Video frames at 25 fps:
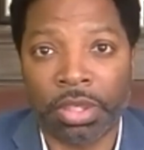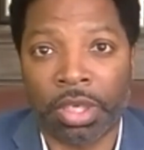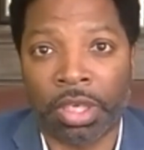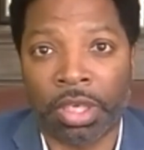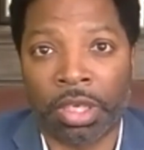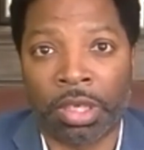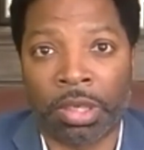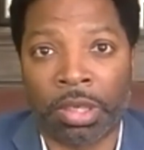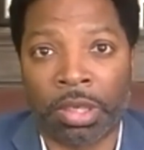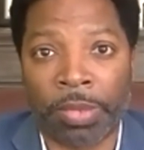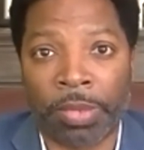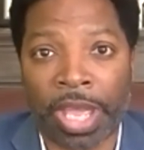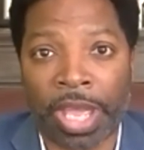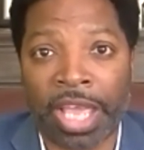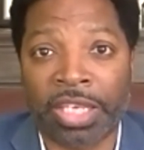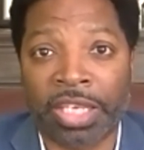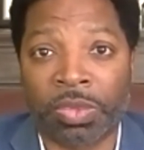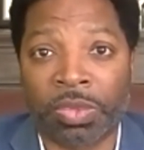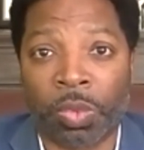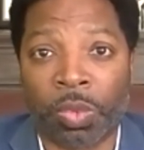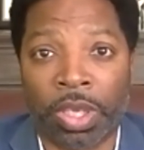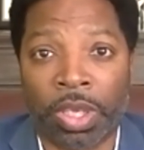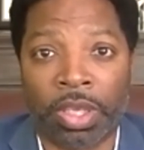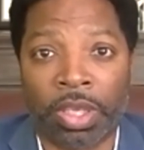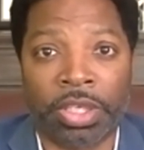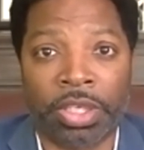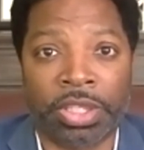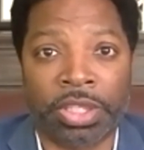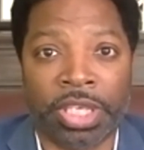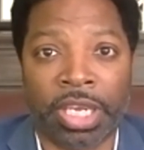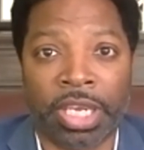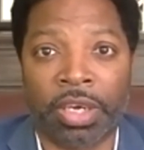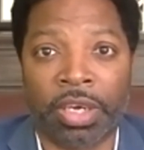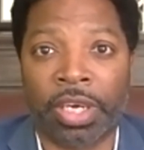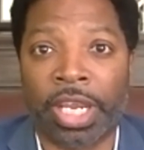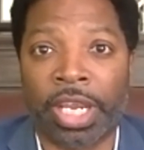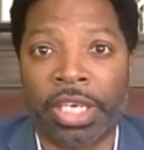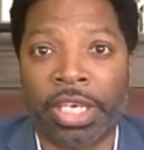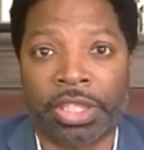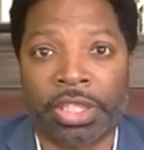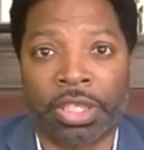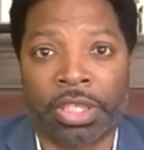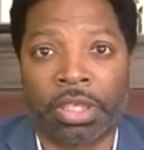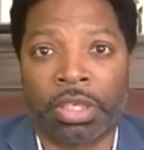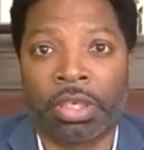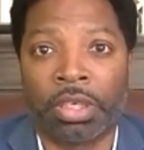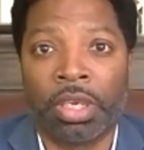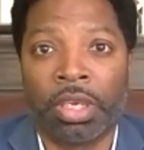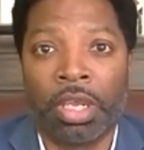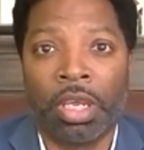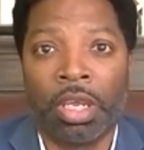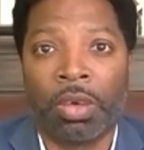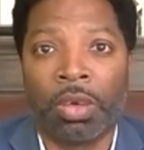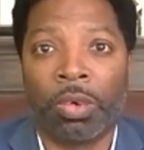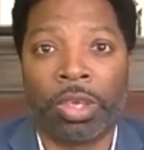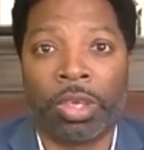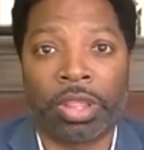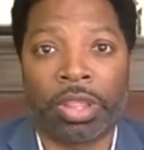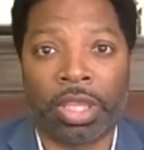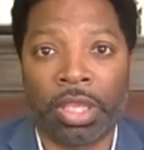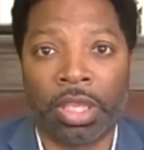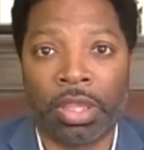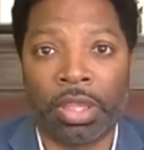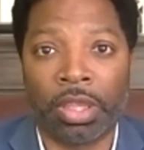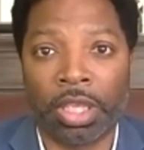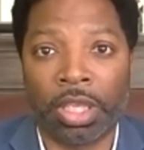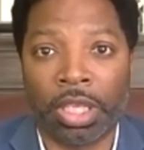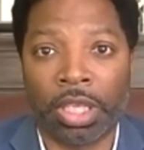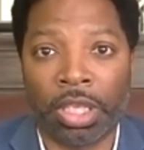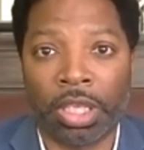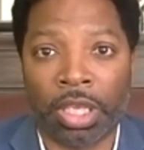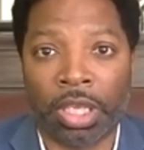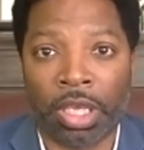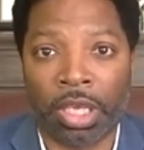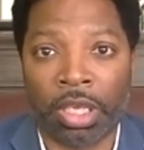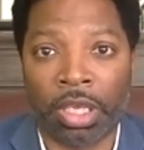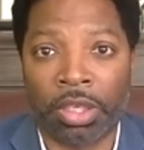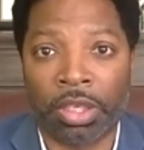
um, as well as segregation within the uh,